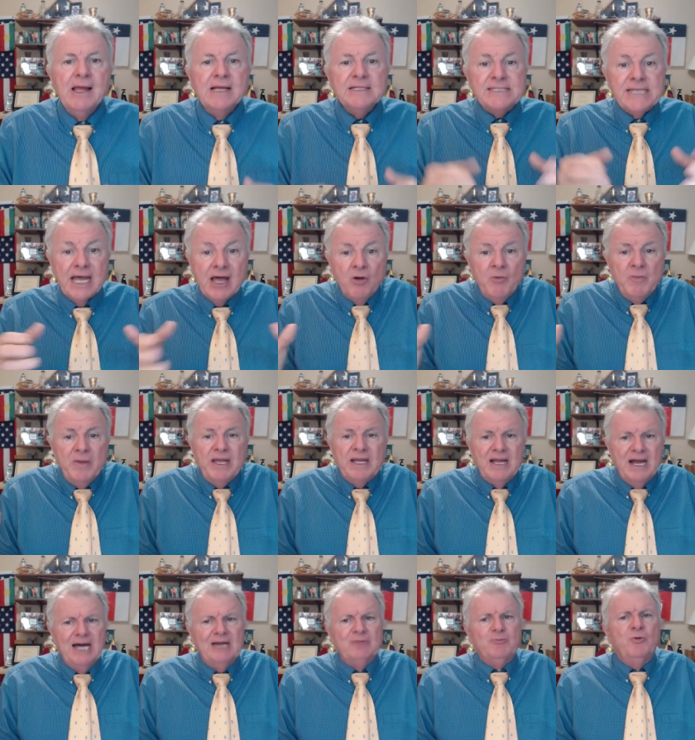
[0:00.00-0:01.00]
Tell me
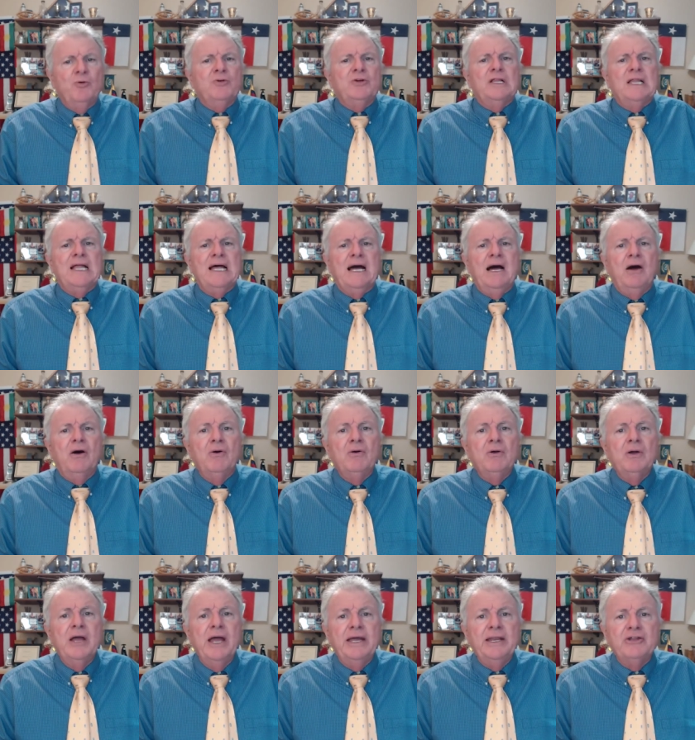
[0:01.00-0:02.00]
God won't allow
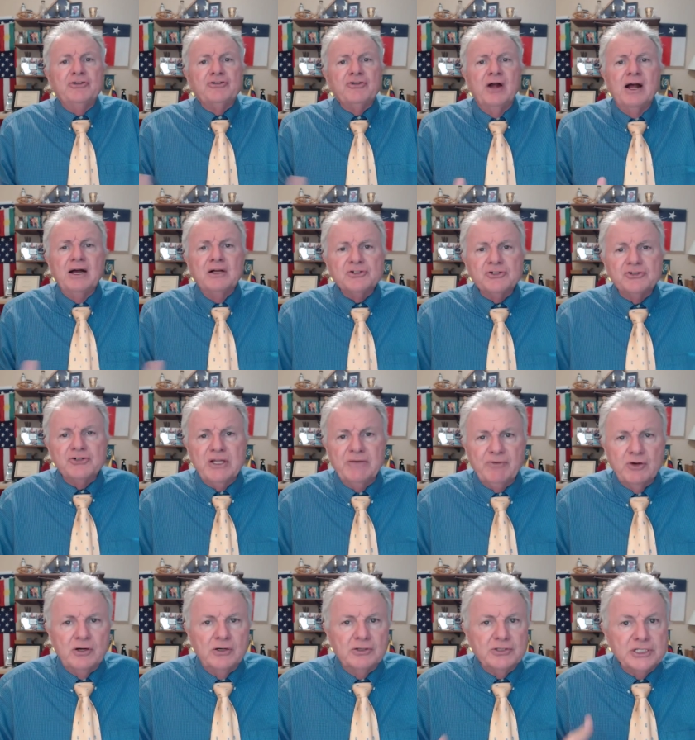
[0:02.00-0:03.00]
any trials or
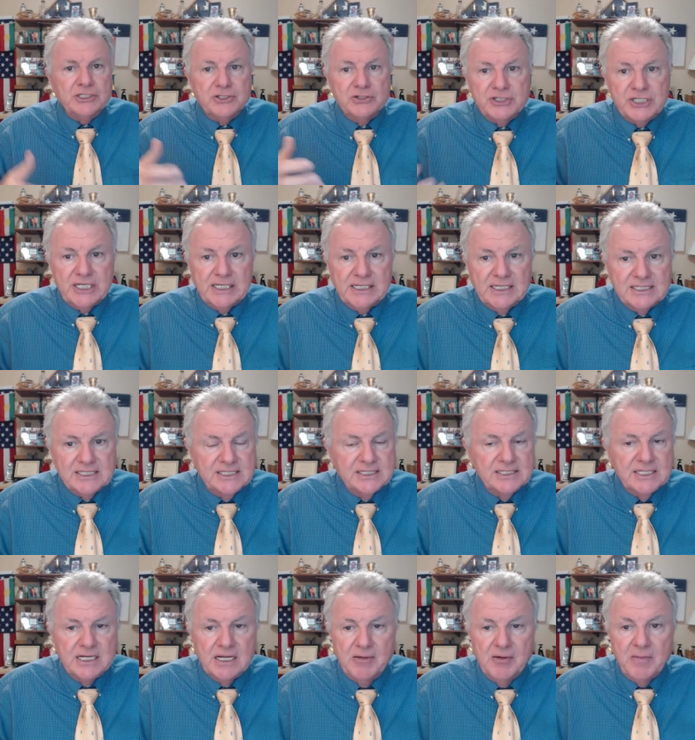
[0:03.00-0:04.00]
difficulties or sicknesses
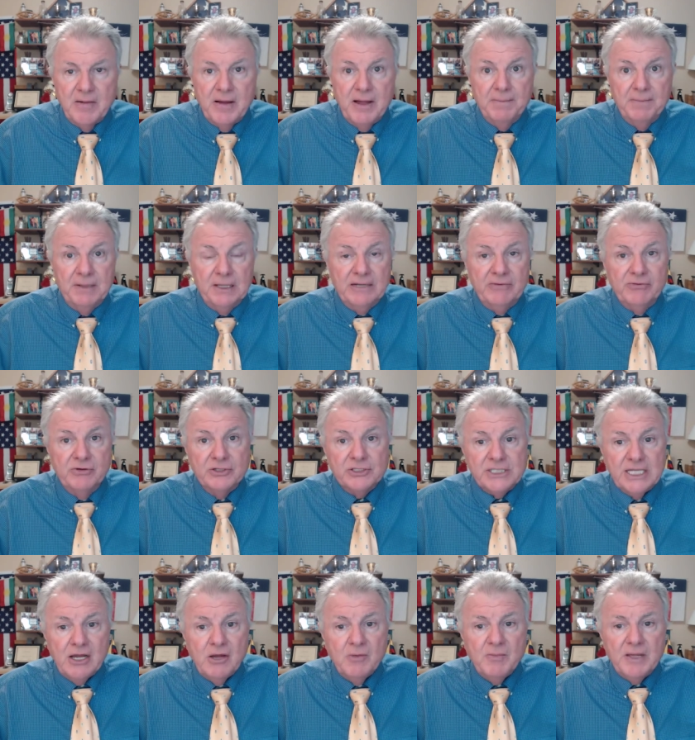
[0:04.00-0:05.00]
to come upon believers.
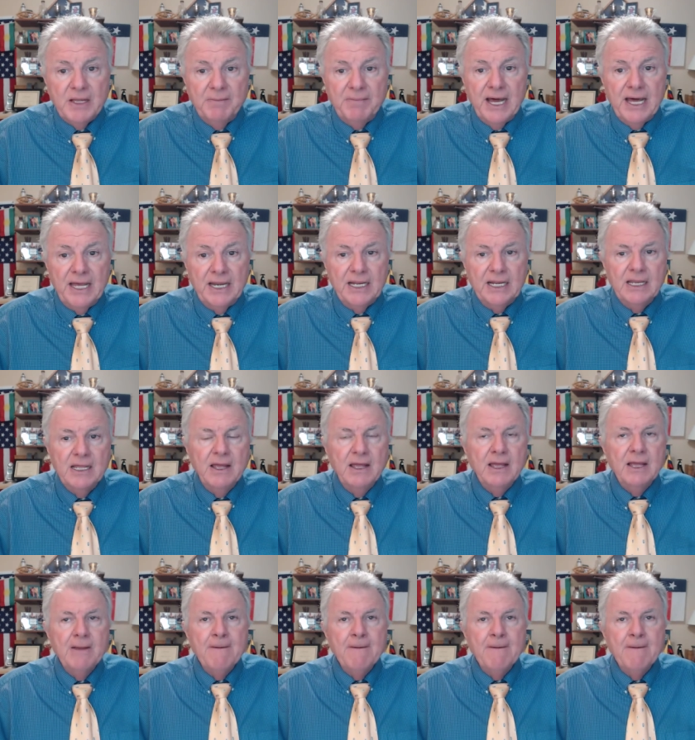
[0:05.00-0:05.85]
Tell me about it.